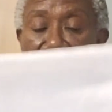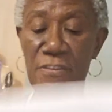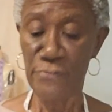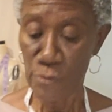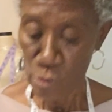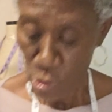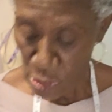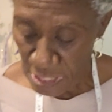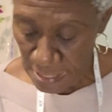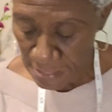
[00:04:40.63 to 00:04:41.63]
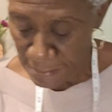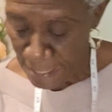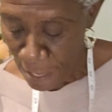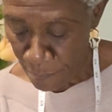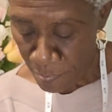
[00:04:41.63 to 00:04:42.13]
If you're using the
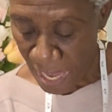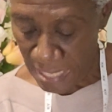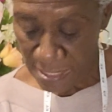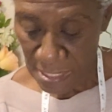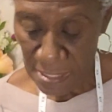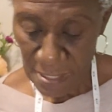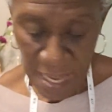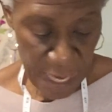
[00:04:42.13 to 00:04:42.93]
same pattern,